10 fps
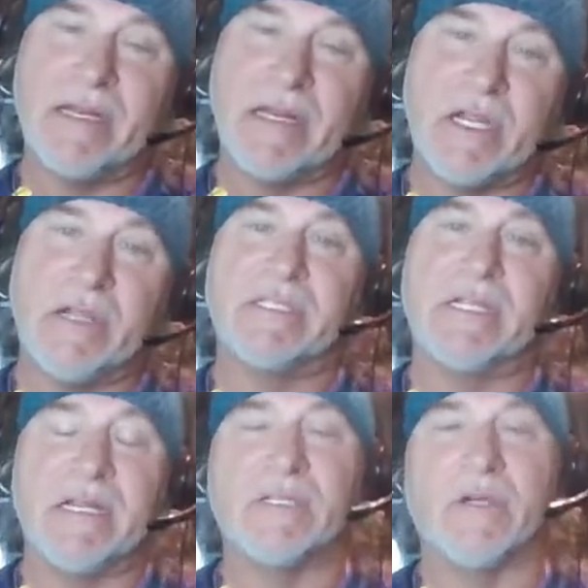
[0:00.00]
me to
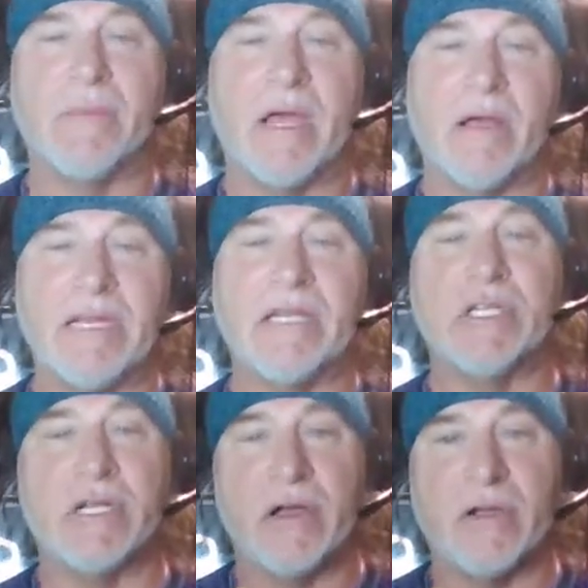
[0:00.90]
Houston. He told me, I need
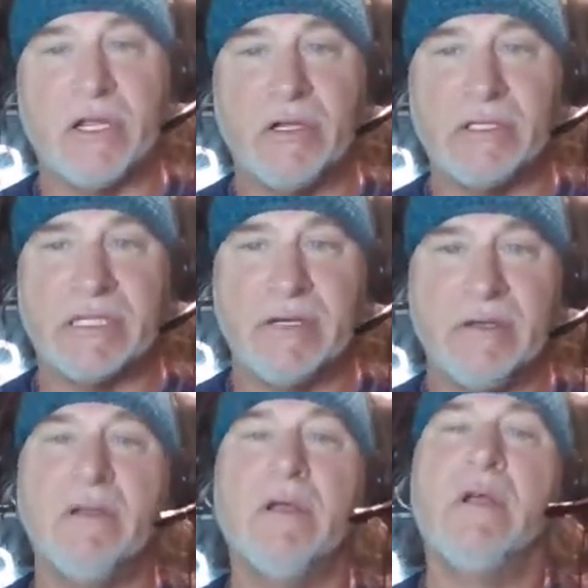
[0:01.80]
you to go to
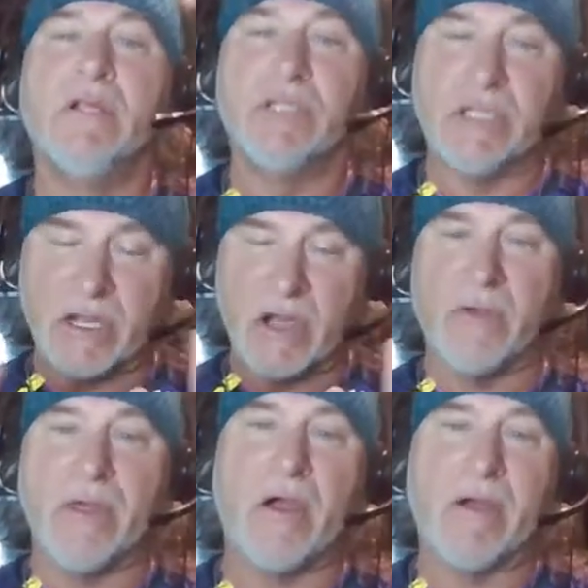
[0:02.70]
Houston. Just
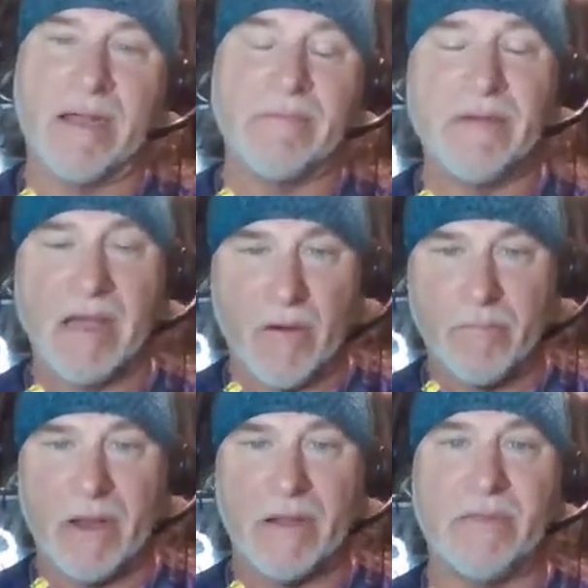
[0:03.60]
go there and
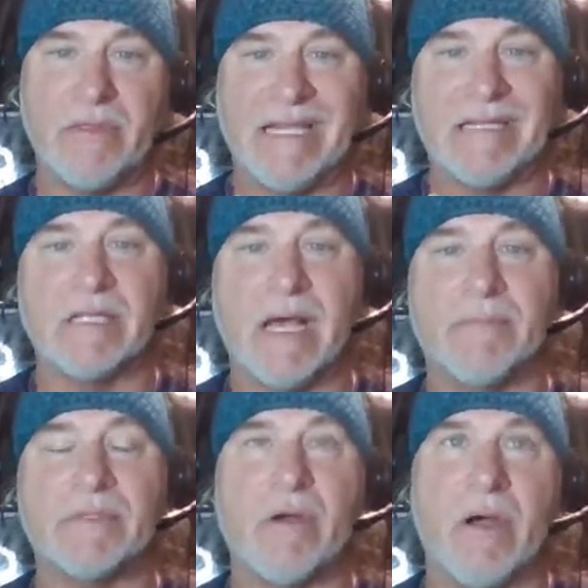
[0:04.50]
help button things
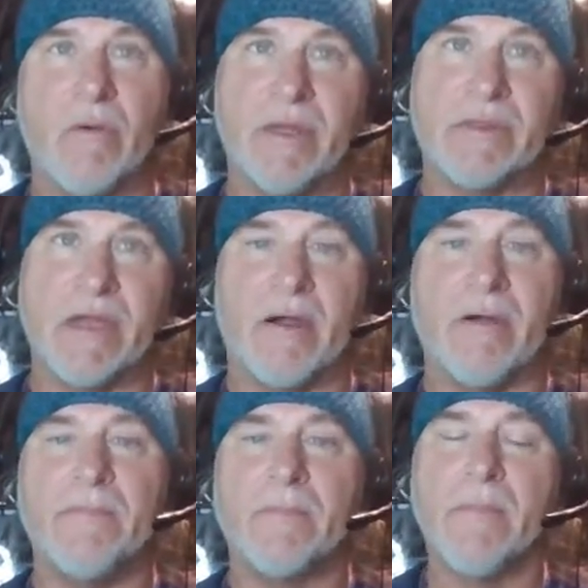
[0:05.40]
up. So I went
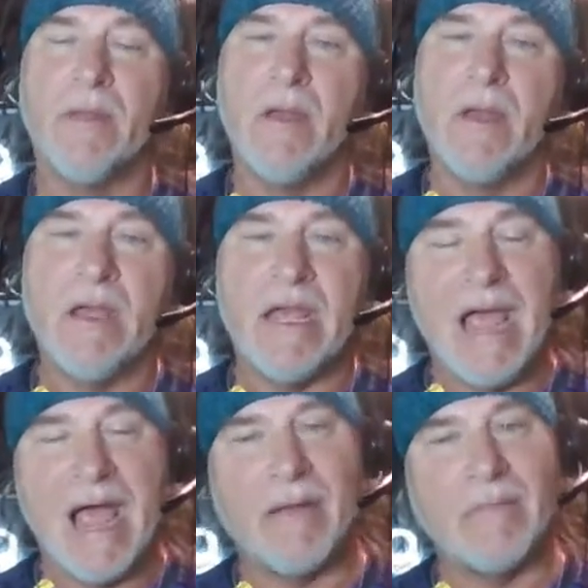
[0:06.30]
there.
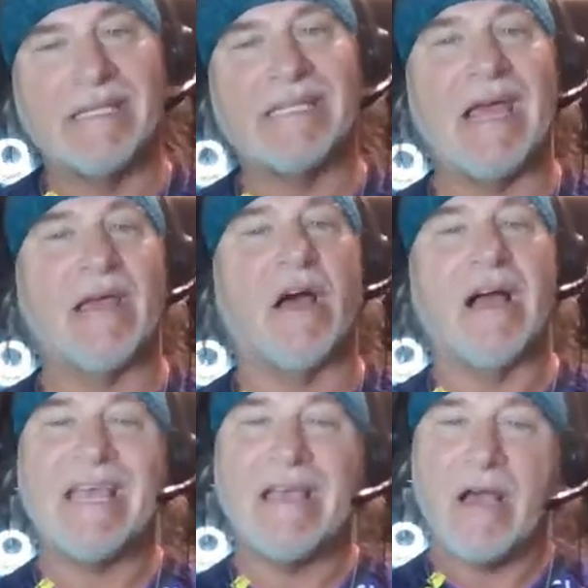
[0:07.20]
He had me take
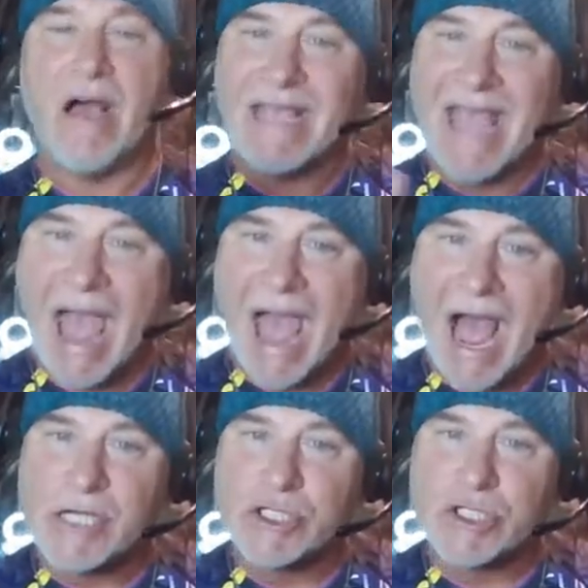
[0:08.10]
a
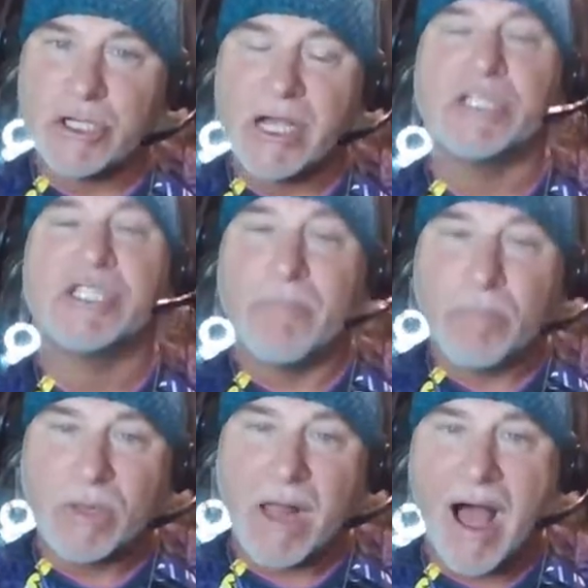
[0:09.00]

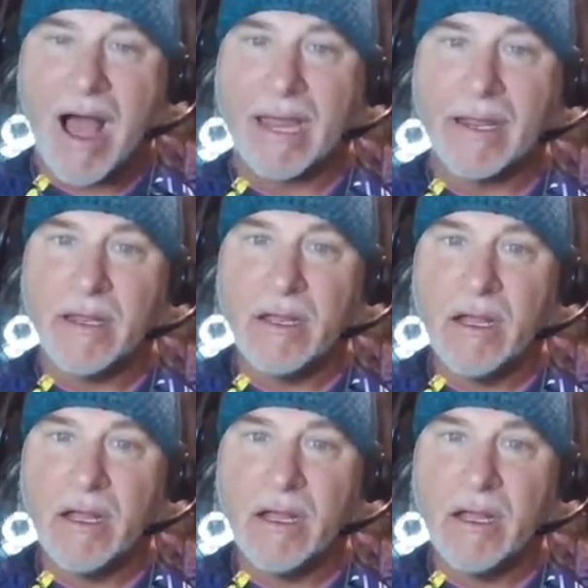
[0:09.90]
supply